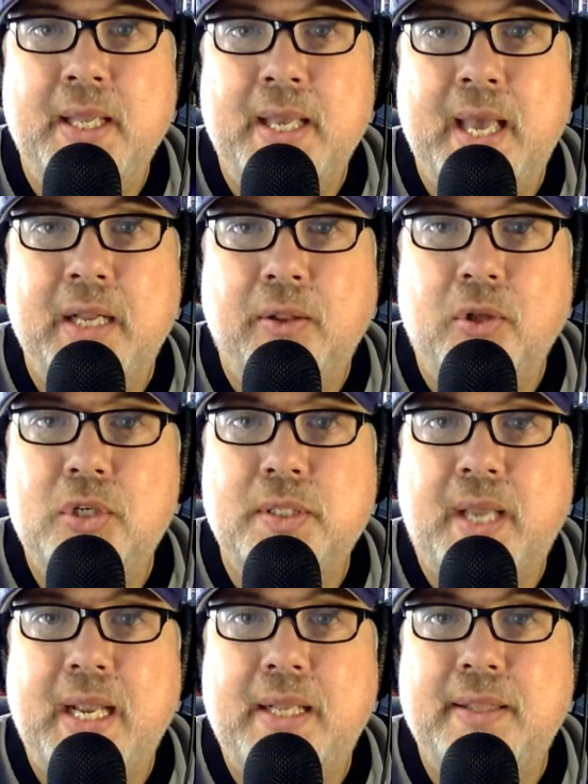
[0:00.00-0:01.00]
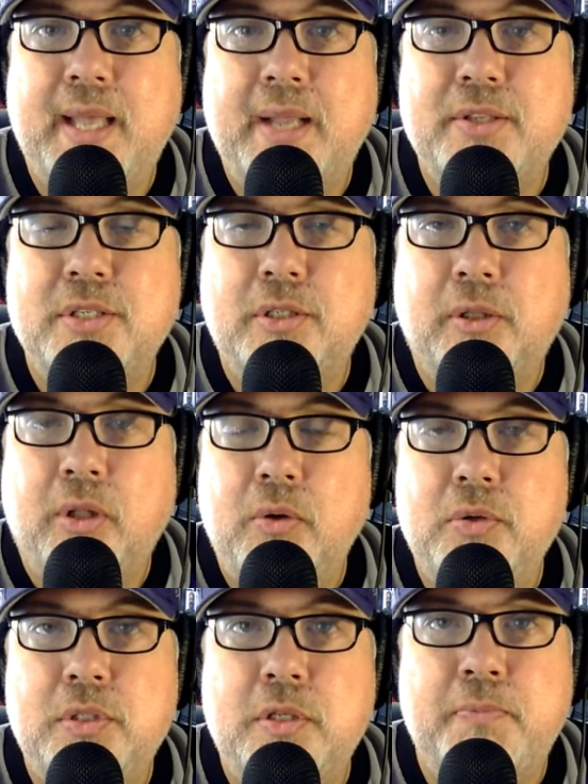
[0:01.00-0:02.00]
And it looks like that's
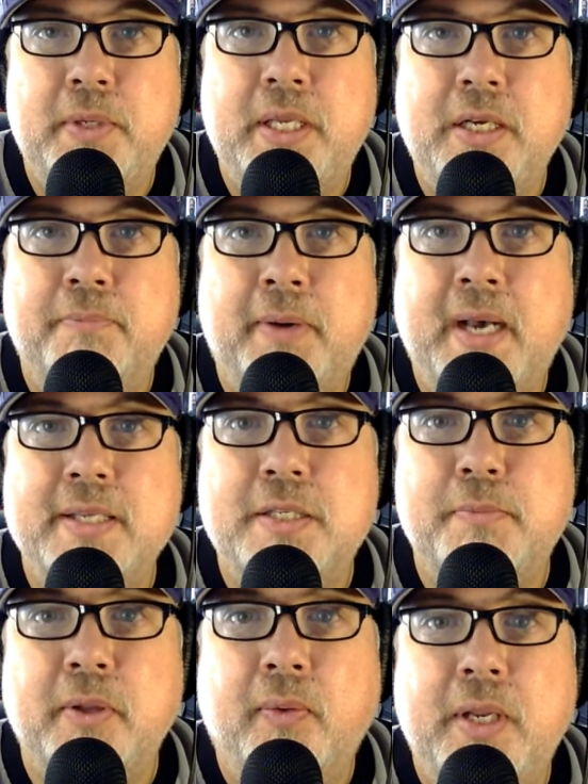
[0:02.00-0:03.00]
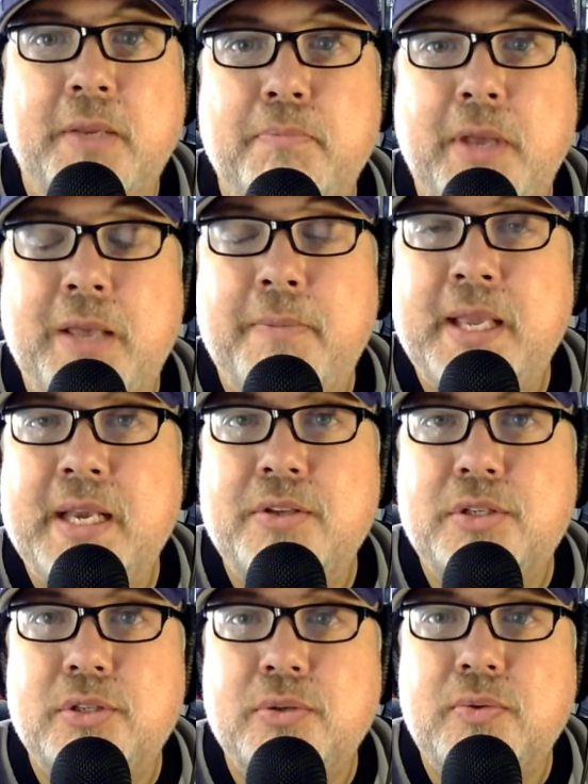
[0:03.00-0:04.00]
close to being a possibility, maybe
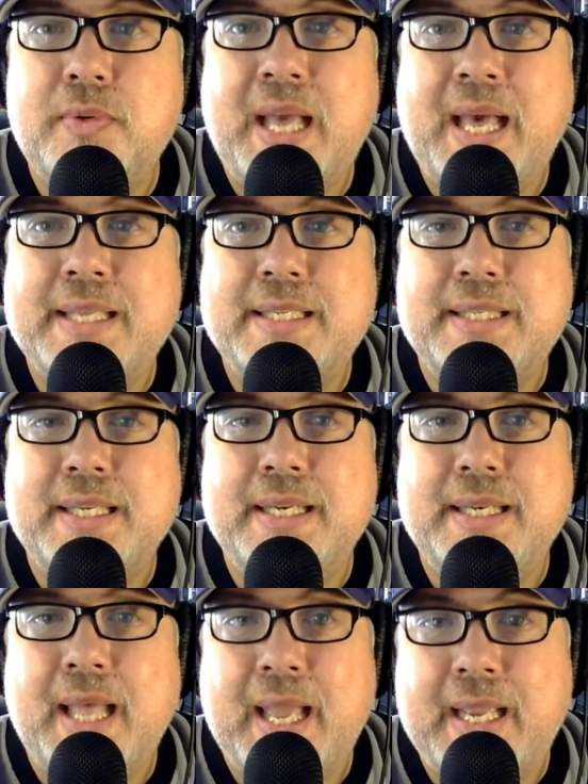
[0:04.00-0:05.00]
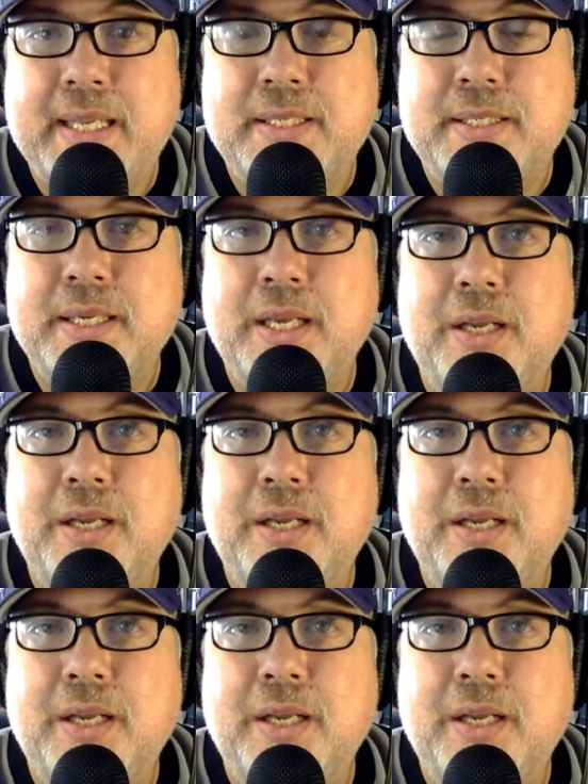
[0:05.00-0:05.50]
as soon as tonight.